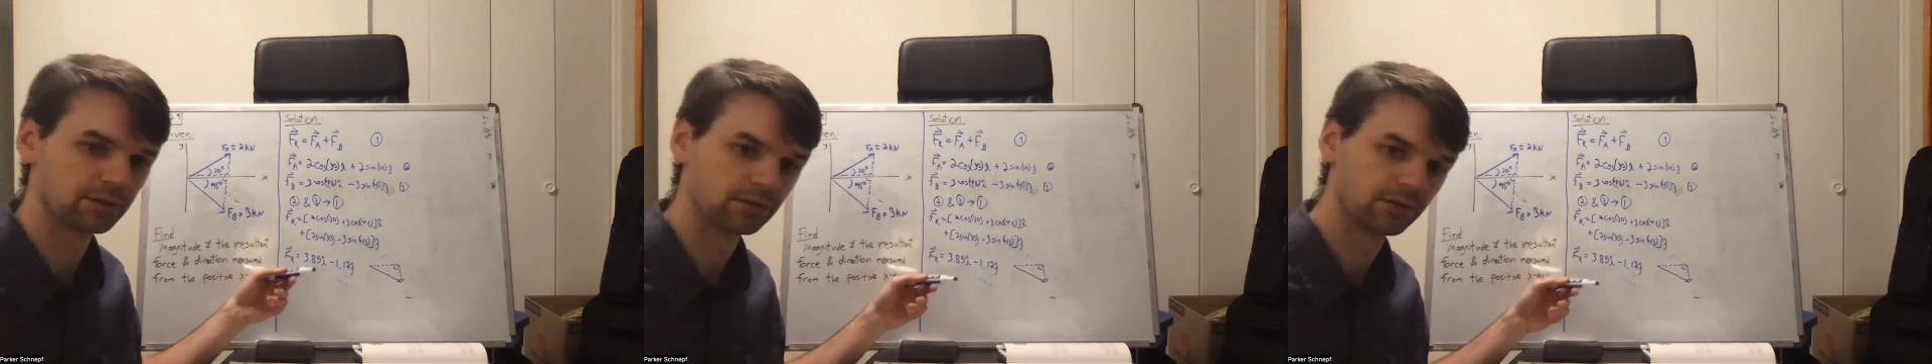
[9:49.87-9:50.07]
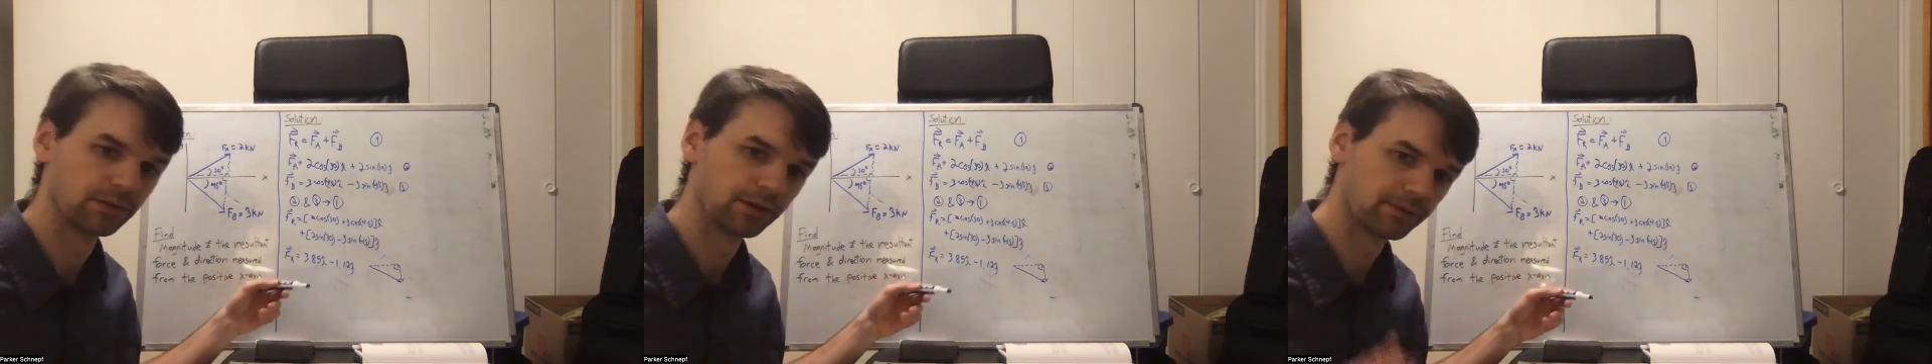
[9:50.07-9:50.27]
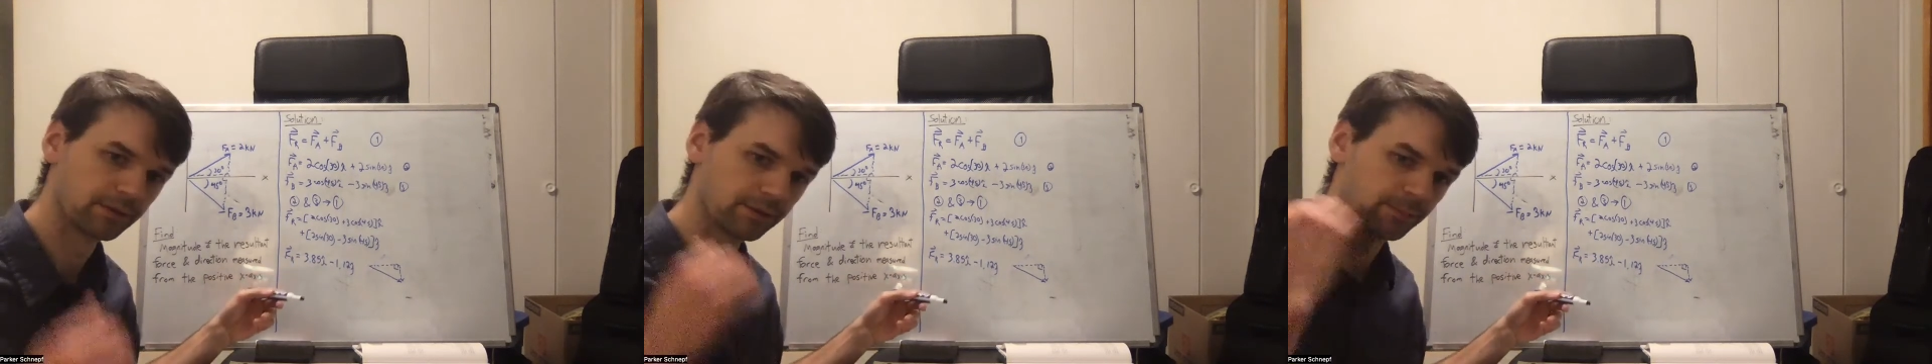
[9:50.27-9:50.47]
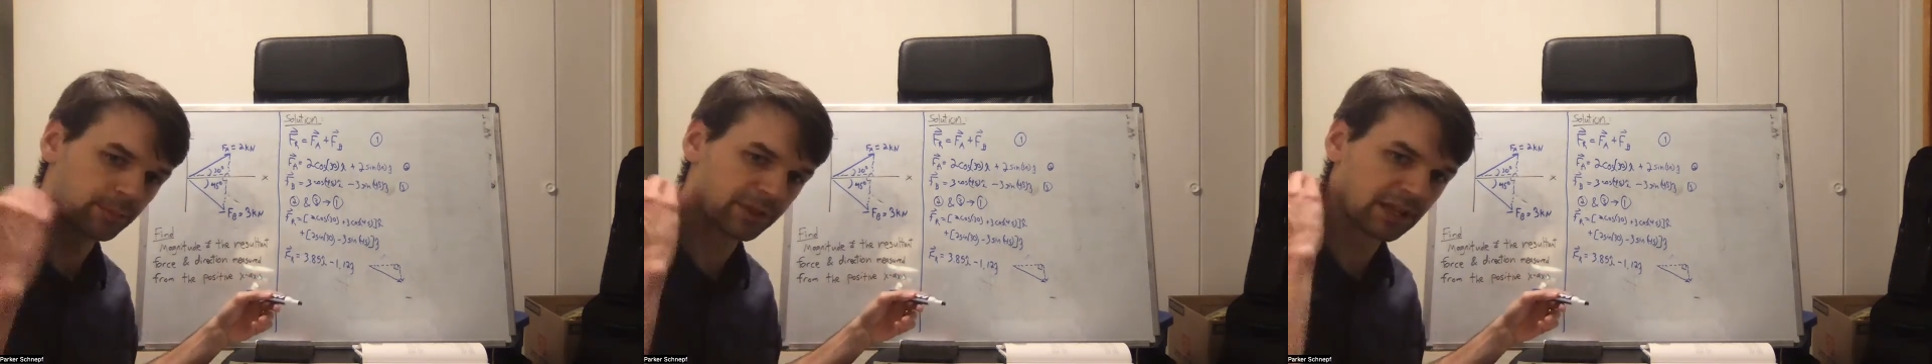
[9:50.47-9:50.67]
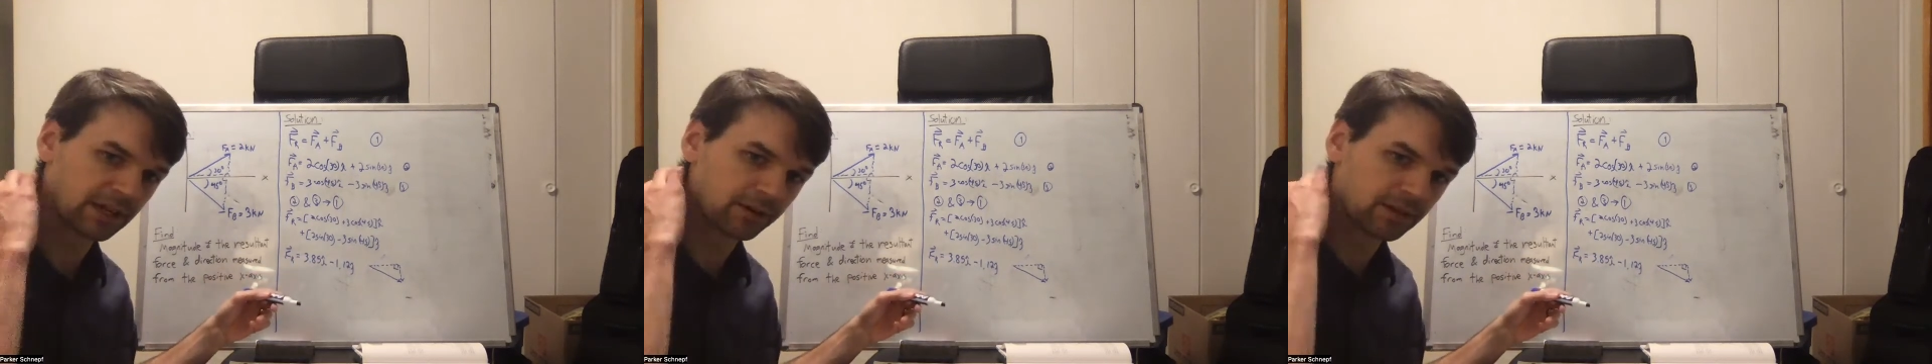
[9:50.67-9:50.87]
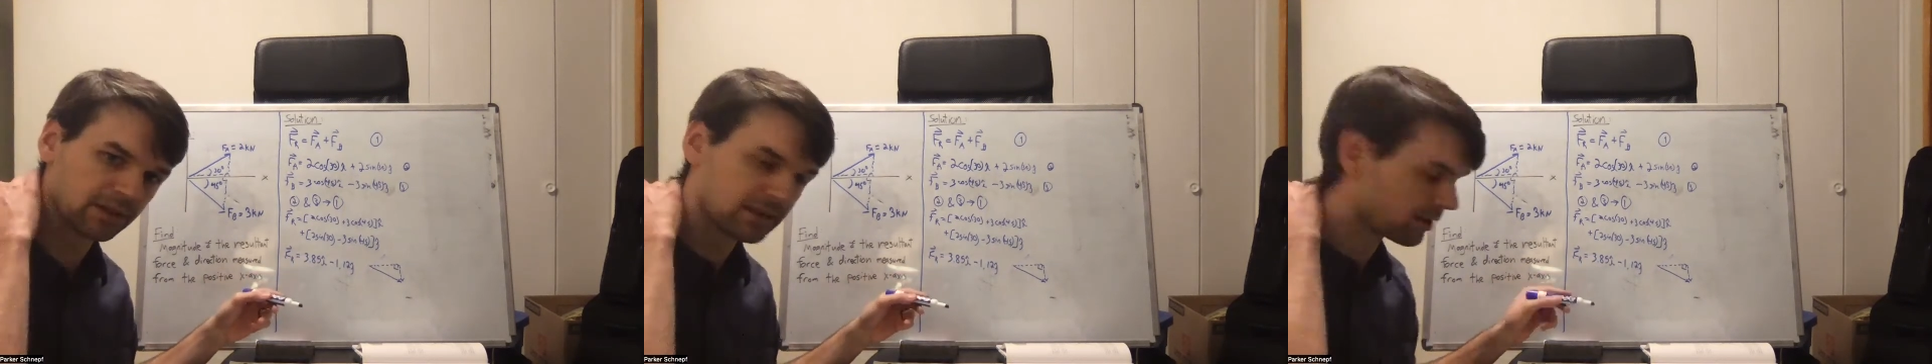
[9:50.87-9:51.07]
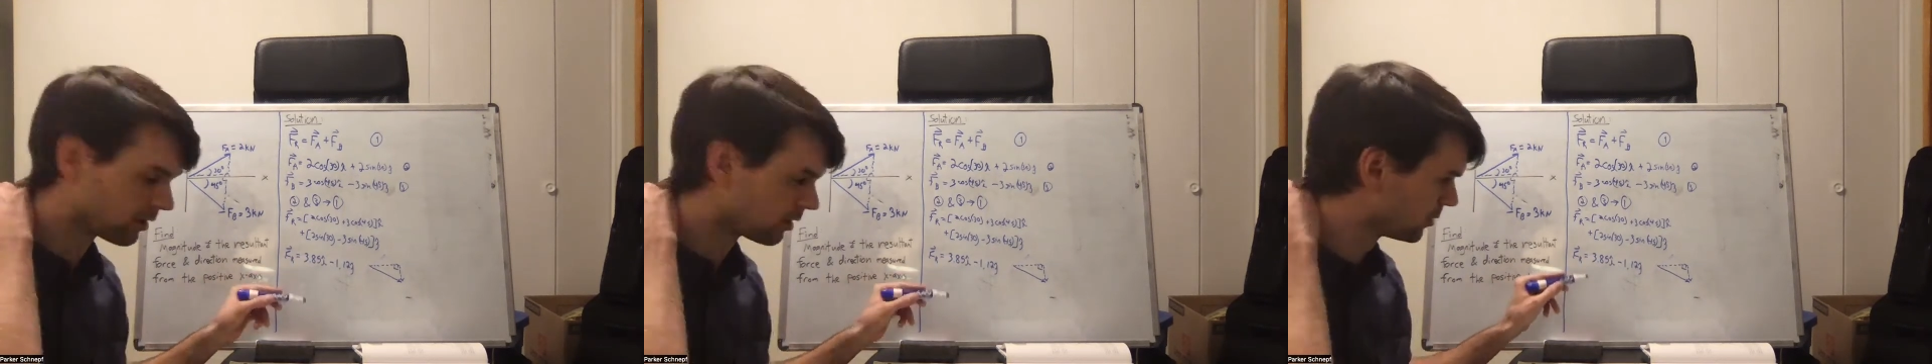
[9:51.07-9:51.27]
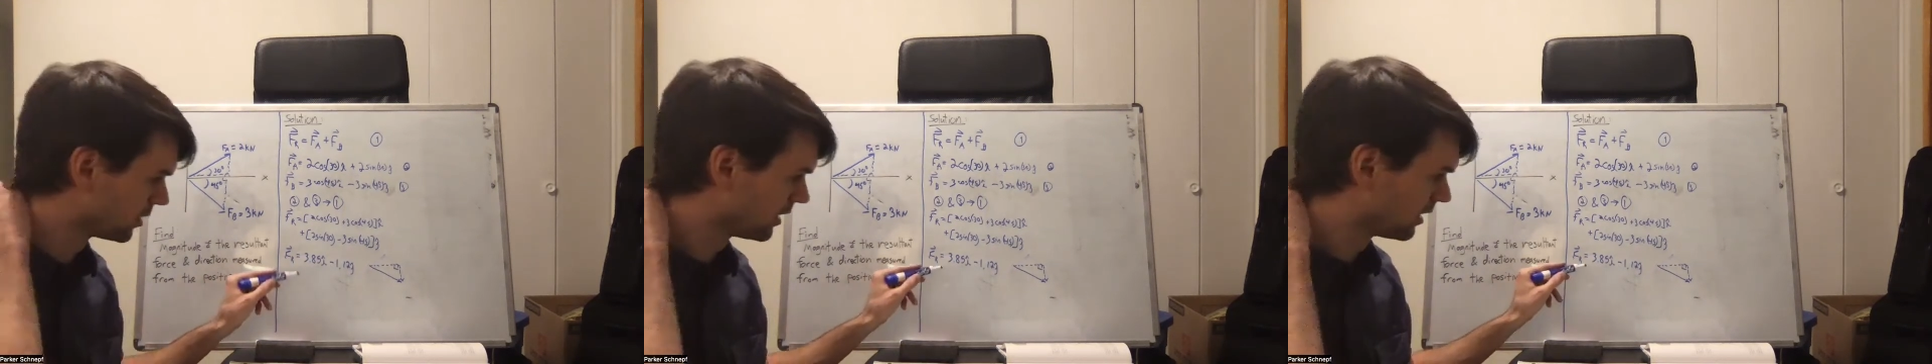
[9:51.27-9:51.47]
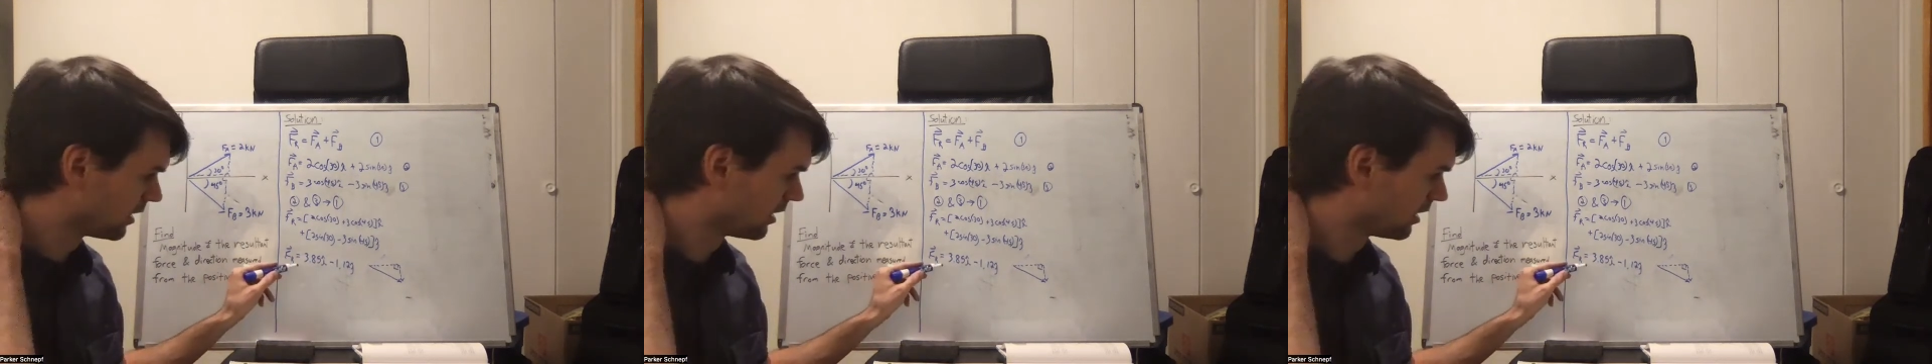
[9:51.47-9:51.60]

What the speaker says: old Pythagorean theorem